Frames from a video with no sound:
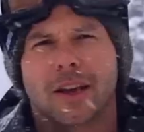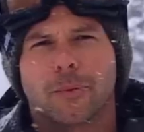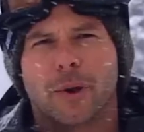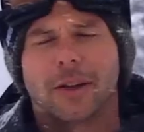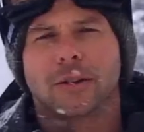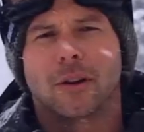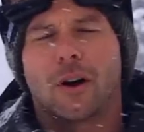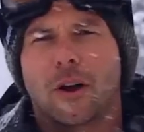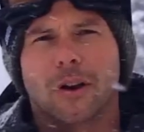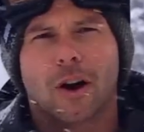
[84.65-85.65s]
lightweight,
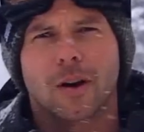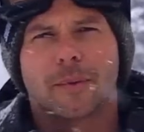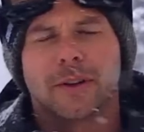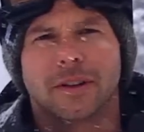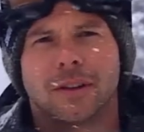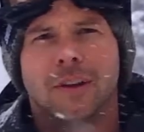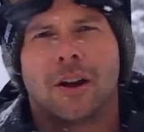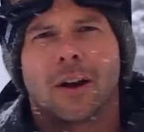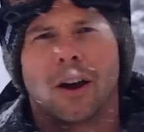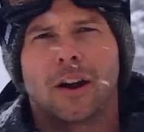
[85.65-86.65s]
all-carbon
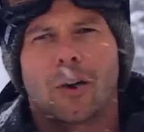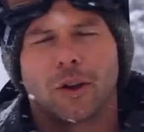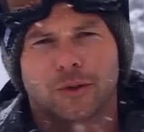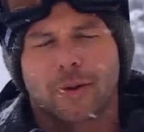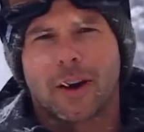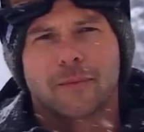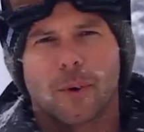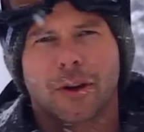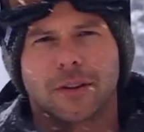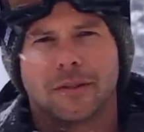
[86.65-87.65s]
uh, Ultracraft
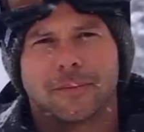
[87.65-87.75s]
model.